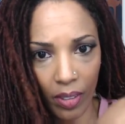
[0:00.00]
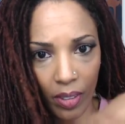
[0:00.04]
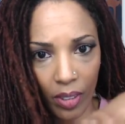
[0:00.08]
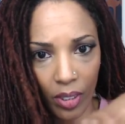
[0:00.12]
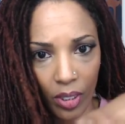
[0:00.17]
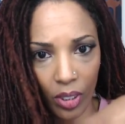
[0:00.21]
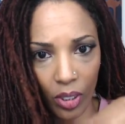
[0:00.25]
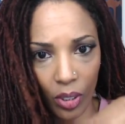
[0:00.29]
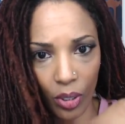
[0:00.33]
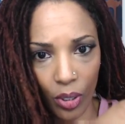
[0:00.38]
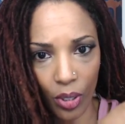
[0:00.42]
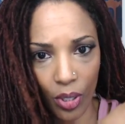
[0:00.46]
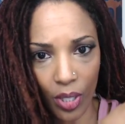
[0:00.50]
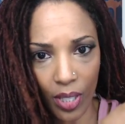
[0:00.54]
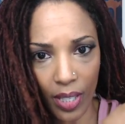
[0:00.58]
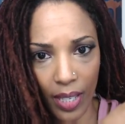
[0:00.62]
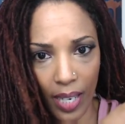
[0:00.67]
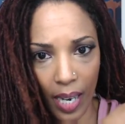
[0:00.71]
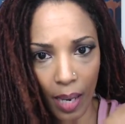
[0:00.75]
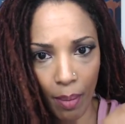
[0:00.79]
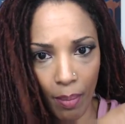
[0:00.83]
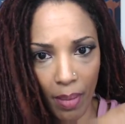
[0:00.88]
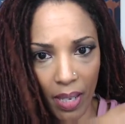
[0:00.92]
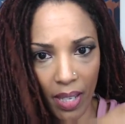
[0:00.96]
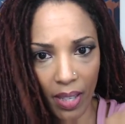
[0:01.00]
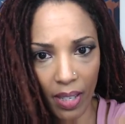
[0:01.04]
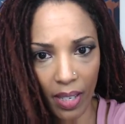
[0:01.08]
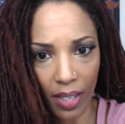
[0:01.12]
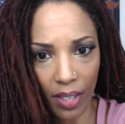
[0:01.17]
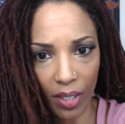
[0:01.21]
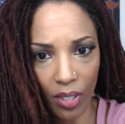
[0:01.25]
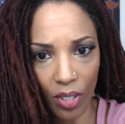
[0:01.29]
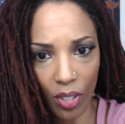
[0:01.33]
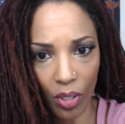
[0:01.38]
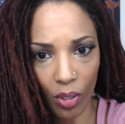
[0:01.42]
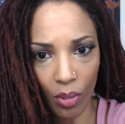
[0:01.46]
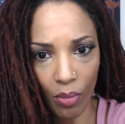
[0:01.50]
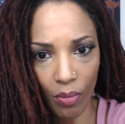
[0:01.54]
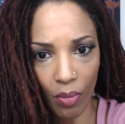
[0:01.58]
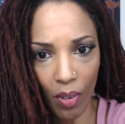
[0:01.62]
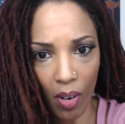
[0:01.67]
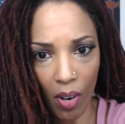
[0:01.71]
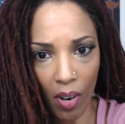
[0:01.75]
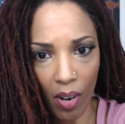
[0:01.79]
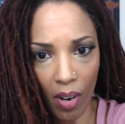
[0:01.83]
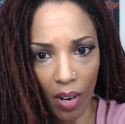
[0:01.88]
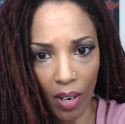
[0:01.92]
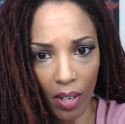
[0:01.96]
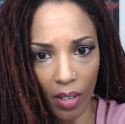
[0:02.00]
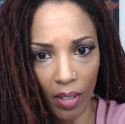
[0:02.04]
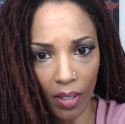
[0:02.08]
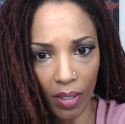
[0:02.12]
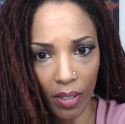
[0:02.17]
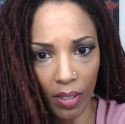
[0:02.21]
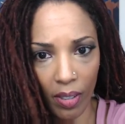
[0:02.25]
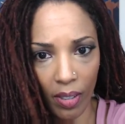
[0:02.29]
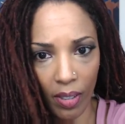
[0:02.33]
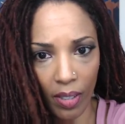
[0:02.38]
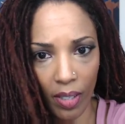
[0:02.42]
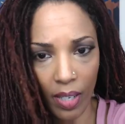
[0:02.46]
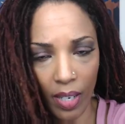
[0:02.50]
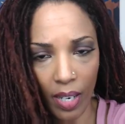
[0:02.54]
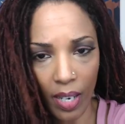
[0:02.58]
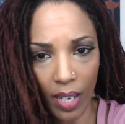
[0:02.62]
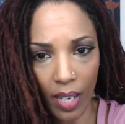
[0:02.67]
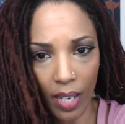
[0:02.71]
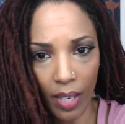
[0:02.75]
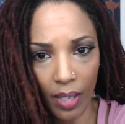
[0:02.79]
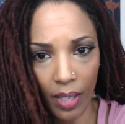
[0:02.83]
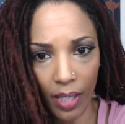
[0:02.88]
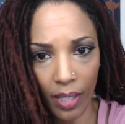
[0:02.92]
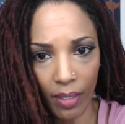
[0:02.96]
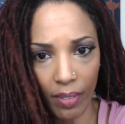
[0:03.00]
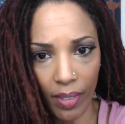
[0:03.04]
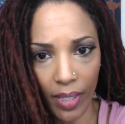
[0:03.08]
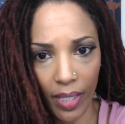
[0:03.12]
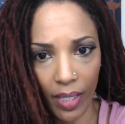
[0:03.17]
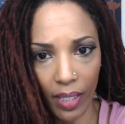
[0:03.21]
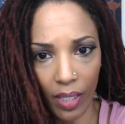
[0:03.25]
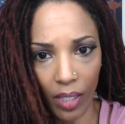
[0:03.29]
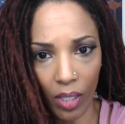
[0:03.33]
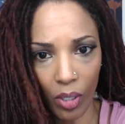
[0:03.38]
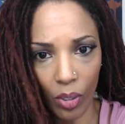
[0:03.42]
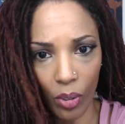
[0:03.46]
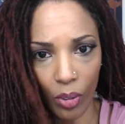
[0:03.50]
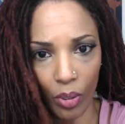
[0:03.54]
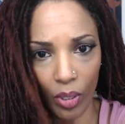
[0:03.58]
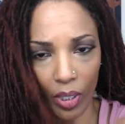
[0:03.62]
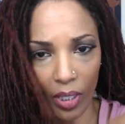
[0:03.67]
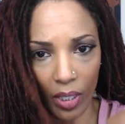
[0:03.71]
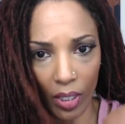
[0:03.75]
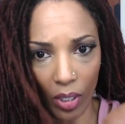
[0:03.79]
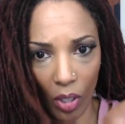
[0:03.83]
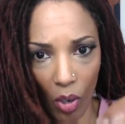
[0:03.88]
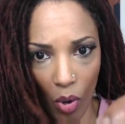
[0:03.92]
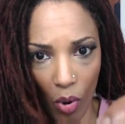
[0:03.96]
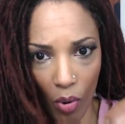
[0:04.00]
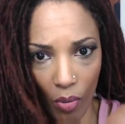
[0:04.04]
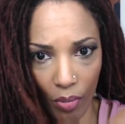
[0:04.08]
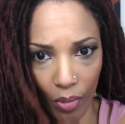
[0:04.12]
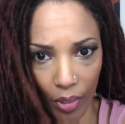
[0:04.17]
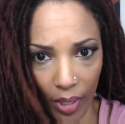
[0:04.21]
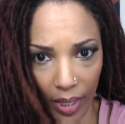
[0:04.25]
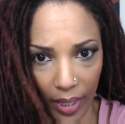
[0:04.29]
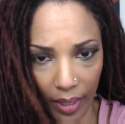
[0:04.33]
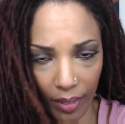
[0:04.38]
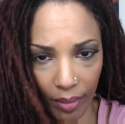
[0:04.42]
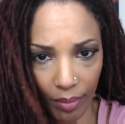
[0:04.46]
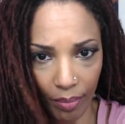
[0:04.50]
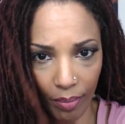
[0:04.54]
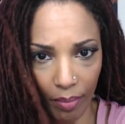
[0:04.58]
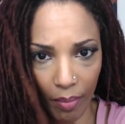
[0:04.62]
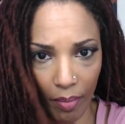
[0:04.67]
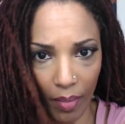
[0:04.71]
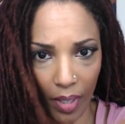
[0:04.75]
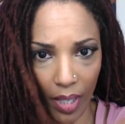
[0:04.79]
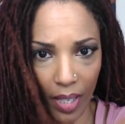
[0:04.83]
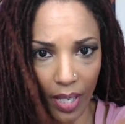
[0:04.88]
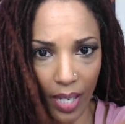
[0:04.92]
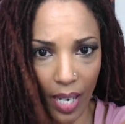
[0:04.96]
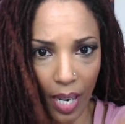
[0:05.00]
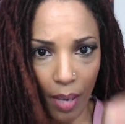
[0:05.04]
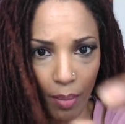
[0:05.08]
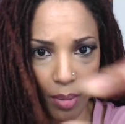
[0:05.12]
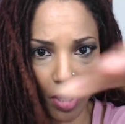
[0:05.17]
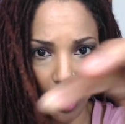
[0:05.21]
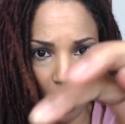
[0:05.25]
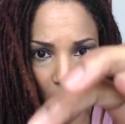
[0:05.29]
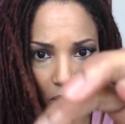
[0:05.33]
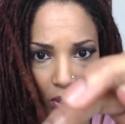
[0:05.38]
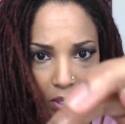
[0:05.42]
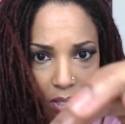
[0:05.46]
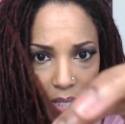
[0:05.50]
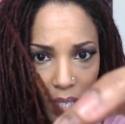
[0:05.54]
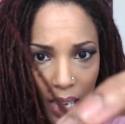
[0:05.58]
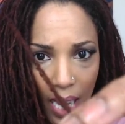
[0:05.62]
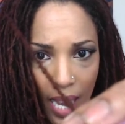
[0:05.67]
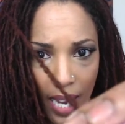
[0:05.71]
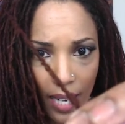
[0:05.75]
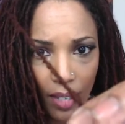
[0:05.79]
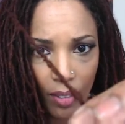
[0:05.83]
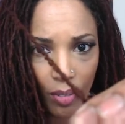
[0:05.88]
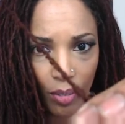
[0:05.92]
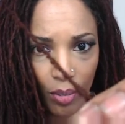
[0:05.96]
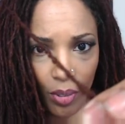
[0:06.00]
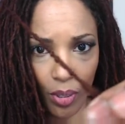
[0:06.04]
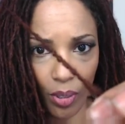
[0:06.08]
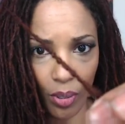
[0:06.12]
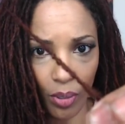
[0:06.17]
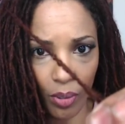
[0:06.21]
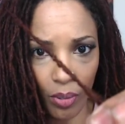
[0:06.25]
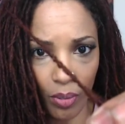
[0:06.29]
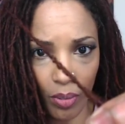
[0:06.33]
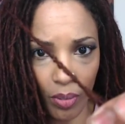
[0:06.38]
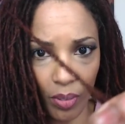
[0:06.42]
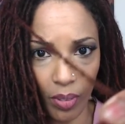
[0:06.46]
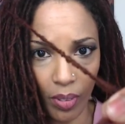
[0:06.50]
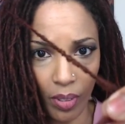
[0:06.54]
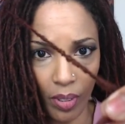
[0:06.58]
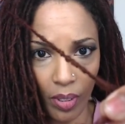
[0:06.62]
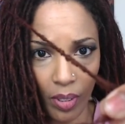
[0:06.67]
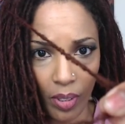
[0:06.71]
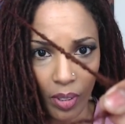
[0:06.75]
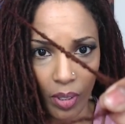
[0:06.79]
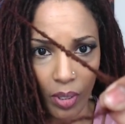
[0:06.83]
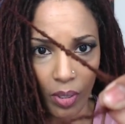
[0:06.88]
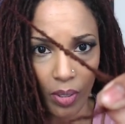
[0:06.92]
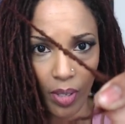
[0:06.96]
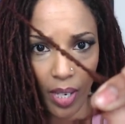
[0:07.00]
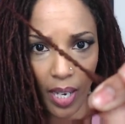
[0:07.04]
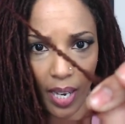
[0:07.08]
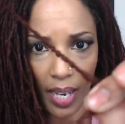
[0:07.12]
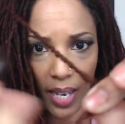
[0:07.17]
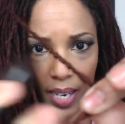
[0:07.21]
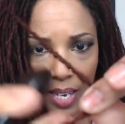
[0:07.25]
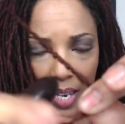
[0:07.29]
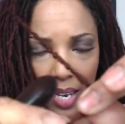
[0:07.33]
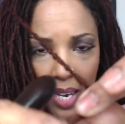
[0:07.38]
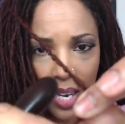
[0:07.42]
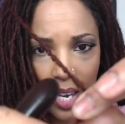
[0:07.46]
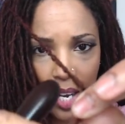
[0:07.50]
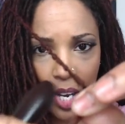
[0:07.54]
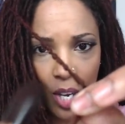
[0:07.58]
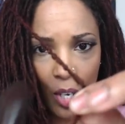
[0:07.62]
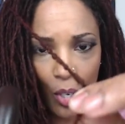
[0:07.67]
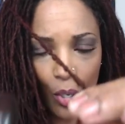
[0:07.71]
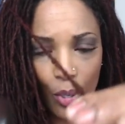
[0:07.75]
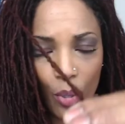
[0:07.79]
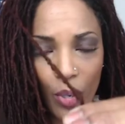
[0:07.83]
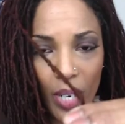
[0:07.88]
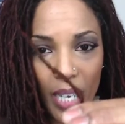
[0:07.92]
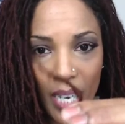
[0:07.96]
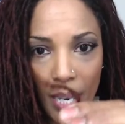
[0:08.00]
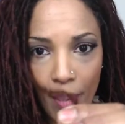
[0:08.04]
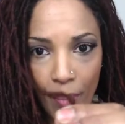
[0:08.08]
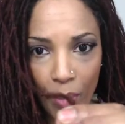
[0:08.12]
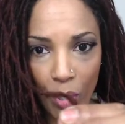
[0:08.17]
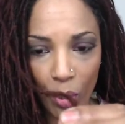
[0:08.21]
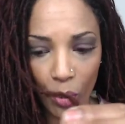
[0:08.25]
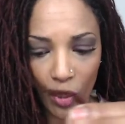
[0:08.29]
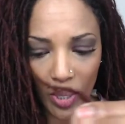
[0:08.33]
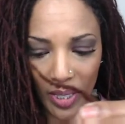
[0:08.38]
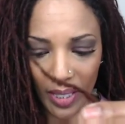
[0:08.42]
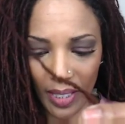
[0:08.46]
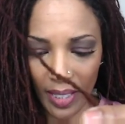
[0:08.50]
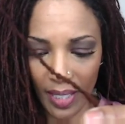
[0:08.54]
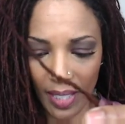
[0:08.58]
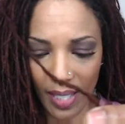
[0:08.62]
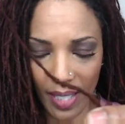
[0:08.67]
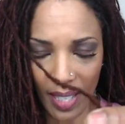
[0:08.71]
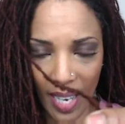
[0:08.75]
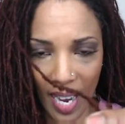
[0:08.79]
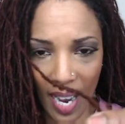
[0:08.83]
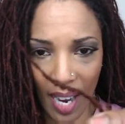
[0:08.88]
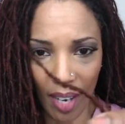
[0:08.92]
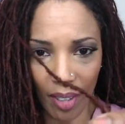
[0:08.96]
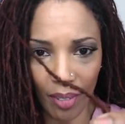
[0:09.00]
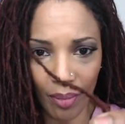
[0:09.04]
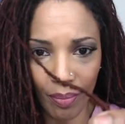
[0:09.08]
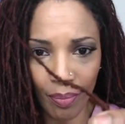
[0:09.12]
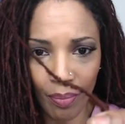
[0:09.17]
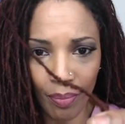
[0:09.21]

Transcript: So you see I'm in there so far. Getting ready to close this over it. And now I'm just going to slide it through, okay? You keep doing this. Now,